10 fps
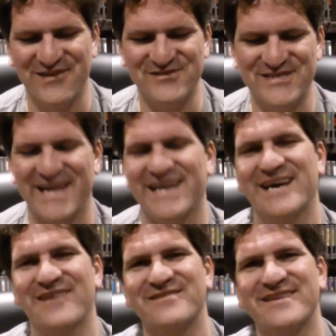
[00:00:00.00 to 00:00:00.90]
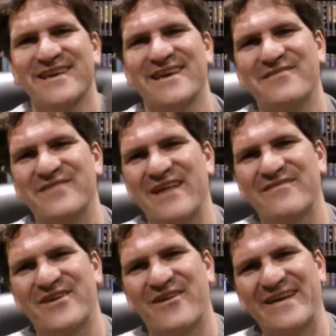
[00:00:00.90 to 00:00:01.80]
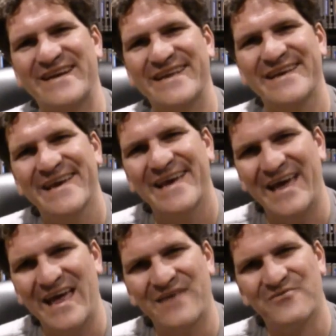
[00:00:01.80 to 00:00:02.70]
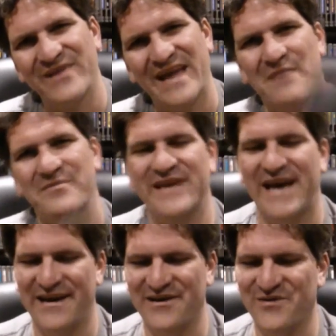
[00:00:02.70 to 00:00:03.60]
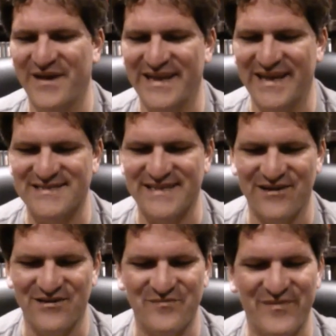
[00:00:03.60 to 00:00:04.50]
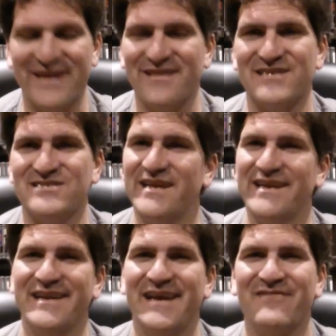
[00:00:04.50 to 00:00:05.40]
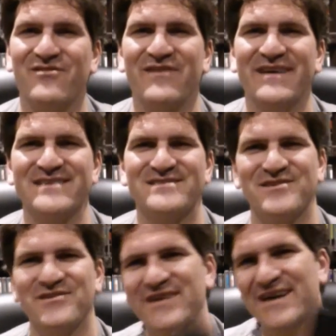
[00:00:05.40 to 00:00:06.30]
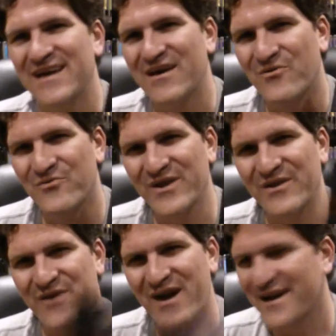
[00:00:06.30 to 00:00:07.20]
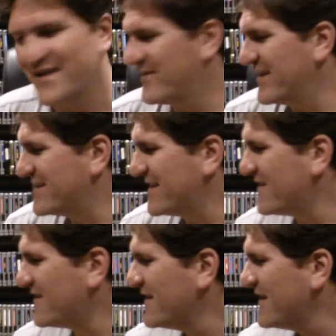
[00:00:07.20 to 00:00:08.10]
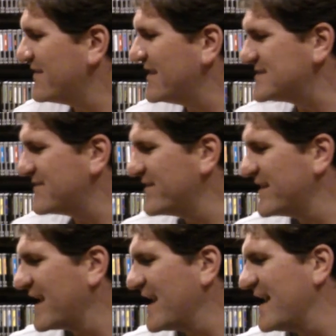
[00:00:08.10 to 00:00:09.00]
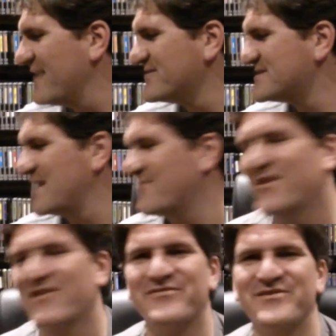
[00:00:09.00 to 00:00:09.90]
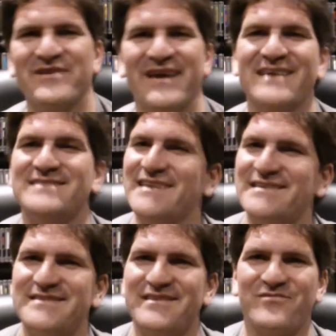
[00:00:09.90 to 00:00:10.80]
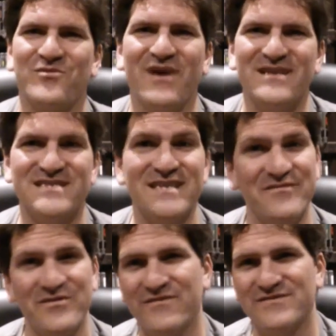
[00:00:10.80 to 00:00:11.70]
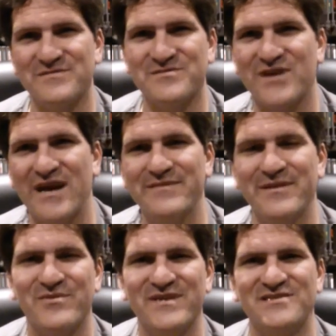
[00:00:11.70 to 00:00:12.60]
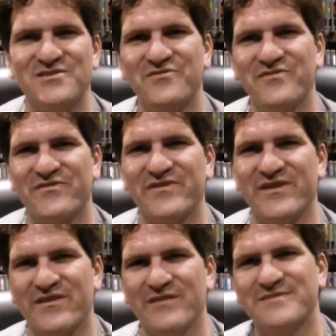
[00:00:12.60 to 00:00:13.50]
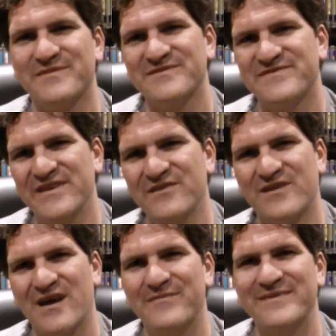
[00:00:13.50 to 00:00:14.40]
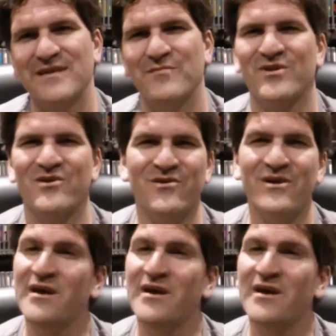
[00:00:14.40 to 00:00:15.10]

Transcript: go check it out if you haven't already and really happy to add a new NES title into my collection I didn't have already so really rocking right there that's everything I have this time around for you guys thanks again for watching if you haven't subscribed yet please do feel free to thumbs up this video comment down below